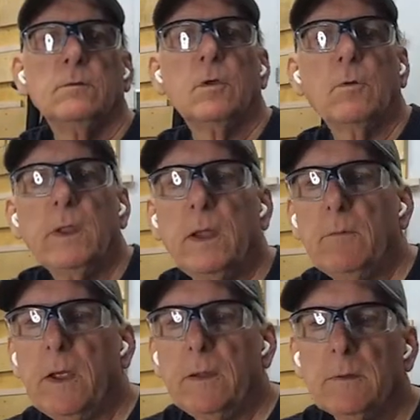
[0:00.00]
So
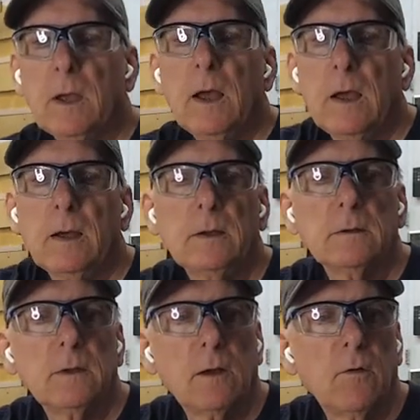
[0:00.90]
anyway,
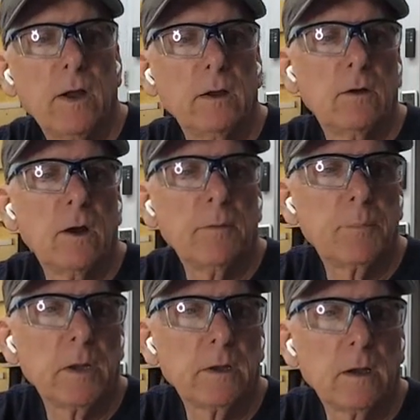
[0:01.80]
oh, I know, I
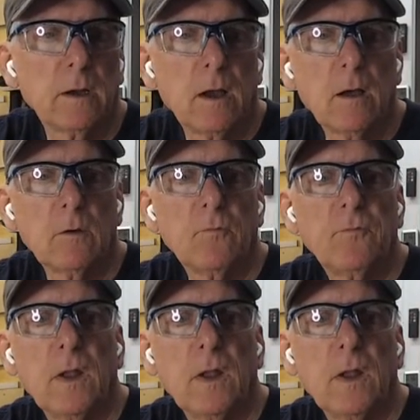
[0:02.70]
probably got an auto